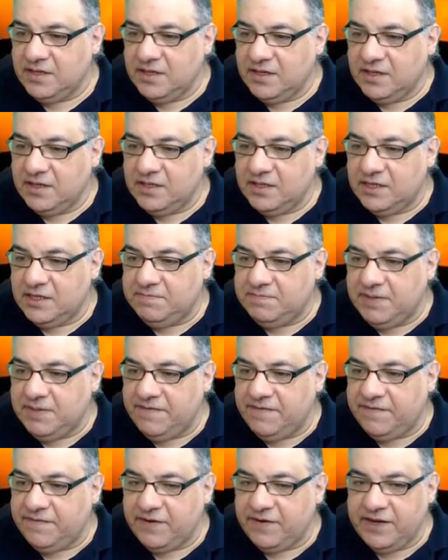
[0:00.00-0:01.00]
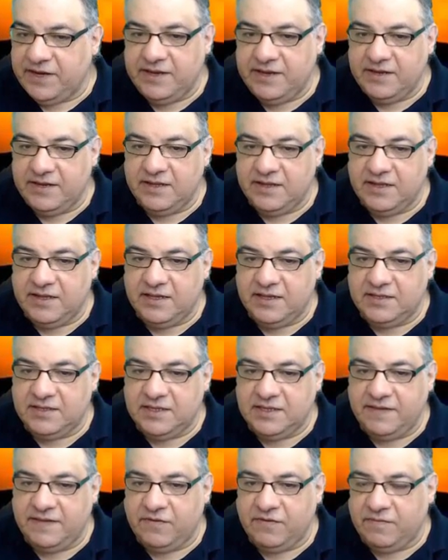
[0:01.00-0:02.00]
This b three, uh,
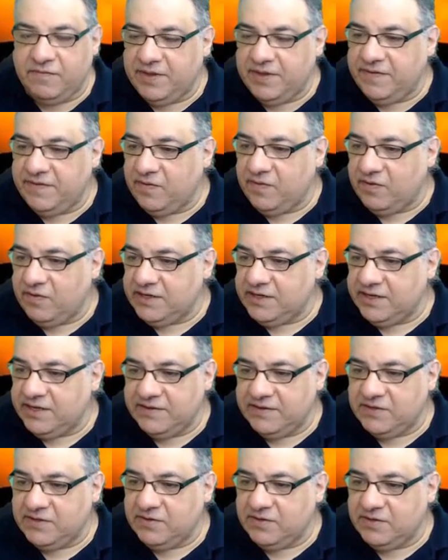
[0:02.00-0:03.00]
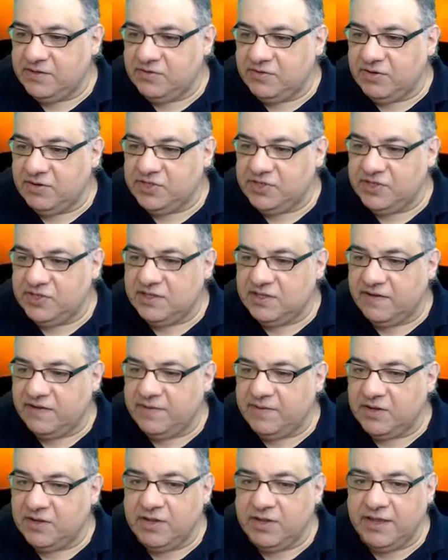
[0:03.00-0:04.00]
c four, and b four idea, it's crushing stuff.
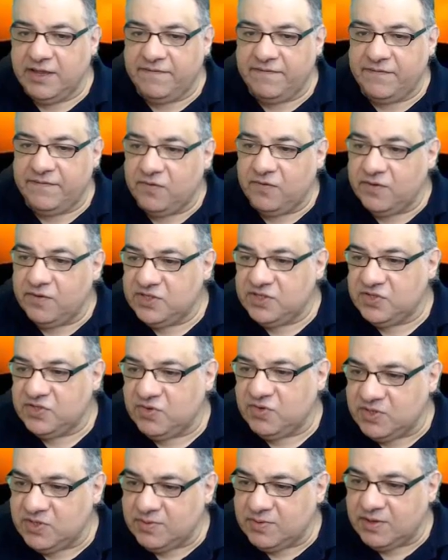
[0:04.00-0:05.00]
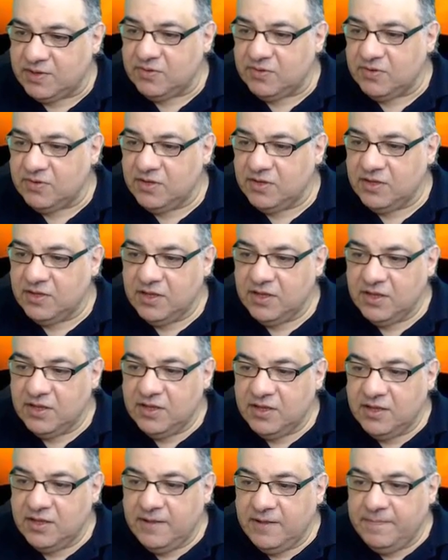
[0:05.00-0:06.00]
But knight f four is strong as well.
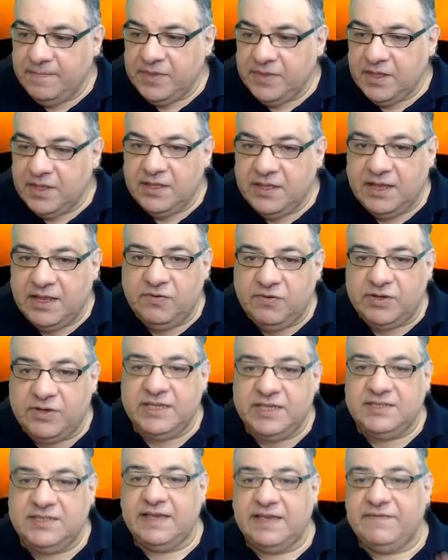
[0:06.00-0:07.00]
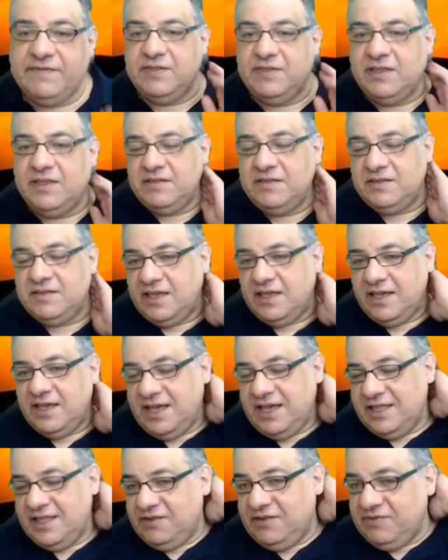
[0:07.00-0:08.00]
Now rook e seven, and,
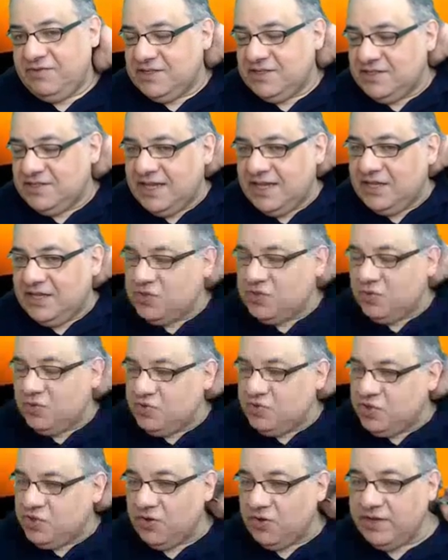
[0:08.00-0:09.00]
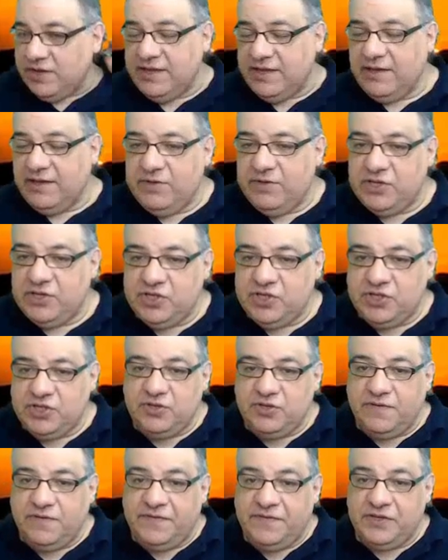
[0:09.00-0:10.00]
and there is a tactical shot here which
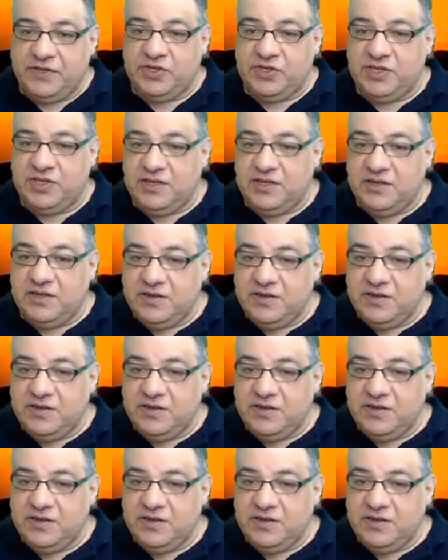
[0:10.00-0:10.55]
Fischer didn't